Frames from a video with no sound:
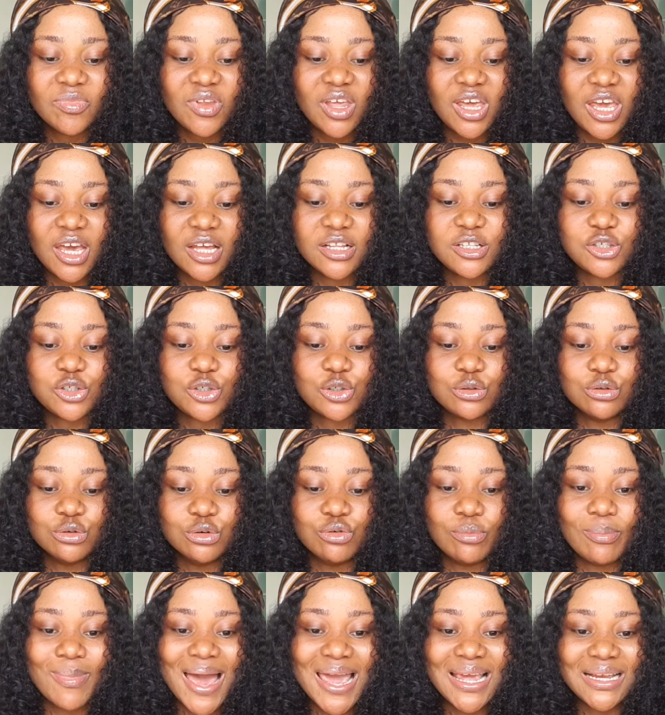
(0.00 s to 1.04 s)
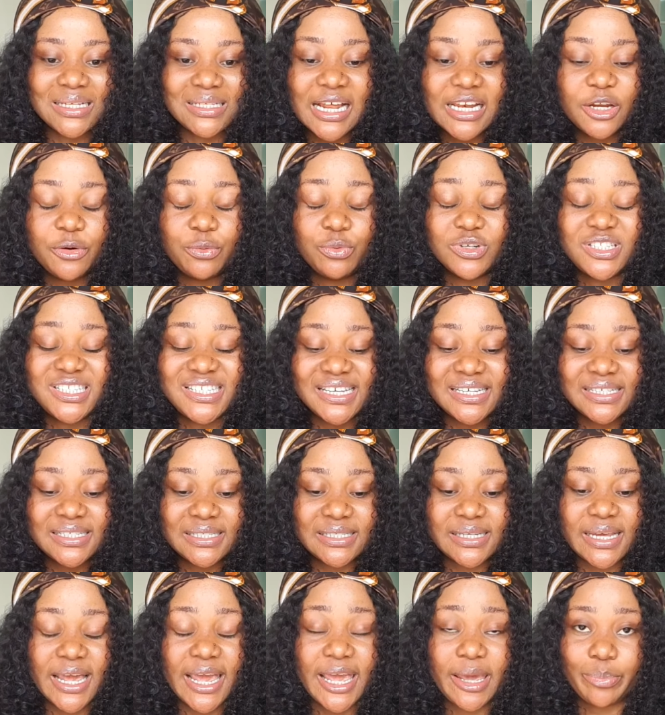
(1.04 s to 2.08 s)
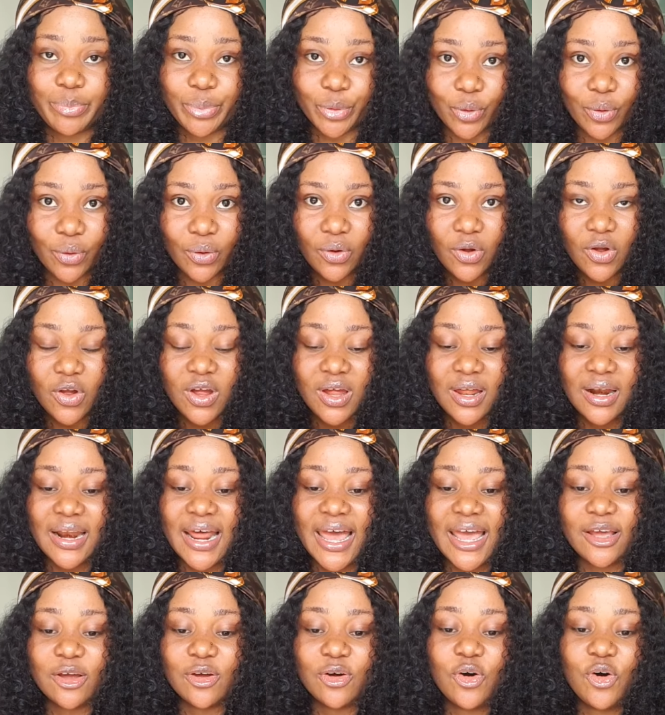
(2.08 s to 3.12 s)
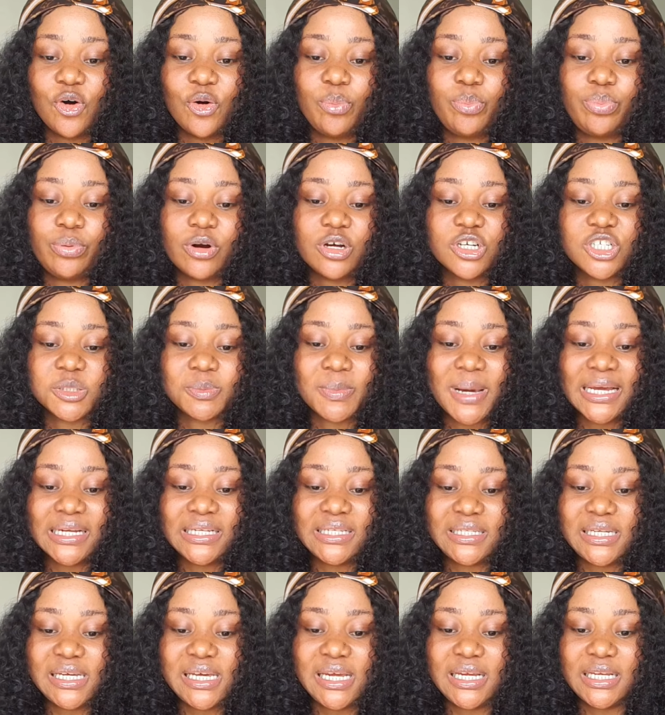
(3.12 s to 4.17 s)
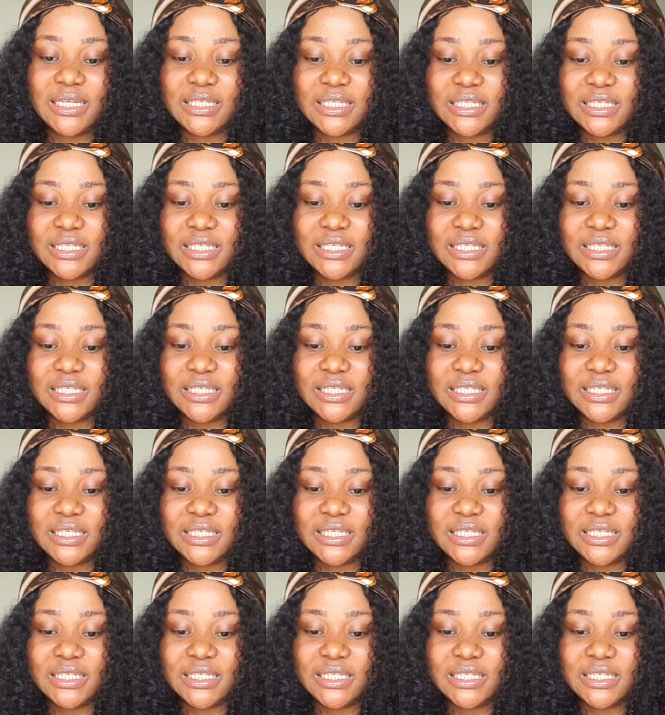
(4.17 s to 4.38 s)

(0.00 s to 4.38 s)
it to my daily routine table, like, oh, brush my teeth,